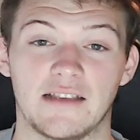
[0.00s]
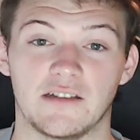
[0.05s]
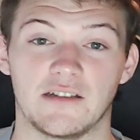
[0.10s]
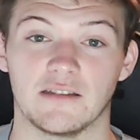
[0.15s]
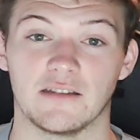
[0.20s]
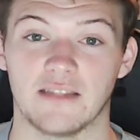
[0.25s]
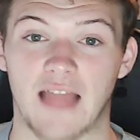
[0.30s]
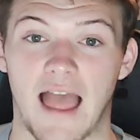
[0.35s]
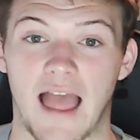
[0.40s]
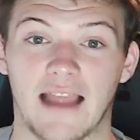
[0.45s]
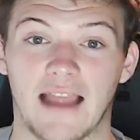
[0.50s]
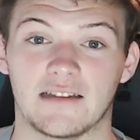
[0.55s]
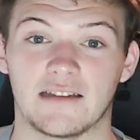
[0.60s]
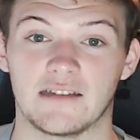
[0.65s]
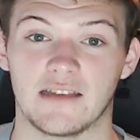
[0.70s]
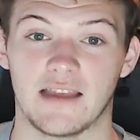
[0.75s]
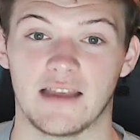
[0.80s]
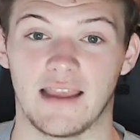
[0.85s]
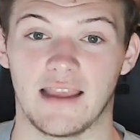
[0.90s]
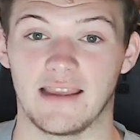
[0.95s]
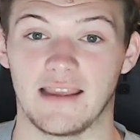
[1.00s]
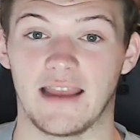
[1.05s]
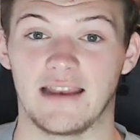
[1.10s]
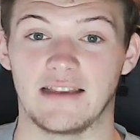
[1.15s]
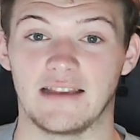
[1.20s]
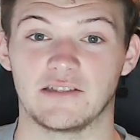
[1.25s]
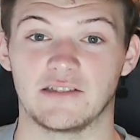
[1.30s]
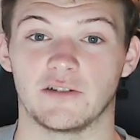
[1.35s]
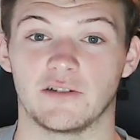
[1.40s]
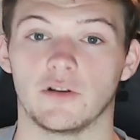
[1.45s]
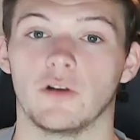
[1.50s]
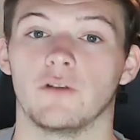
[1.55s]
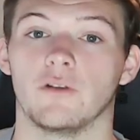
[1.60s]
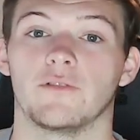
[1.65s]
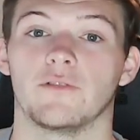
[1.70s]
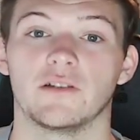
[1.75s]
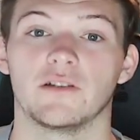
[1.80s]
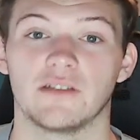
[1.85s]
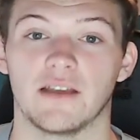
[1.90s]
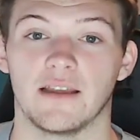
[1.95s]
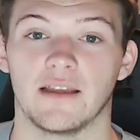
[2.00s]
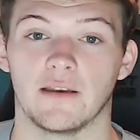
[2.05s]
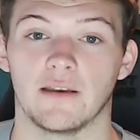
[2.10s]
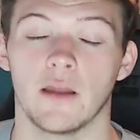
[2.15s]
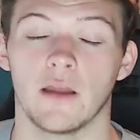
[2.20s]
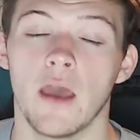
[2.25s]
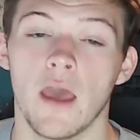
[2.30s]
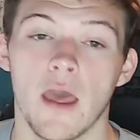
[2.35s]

year lacked in getting turnovers, and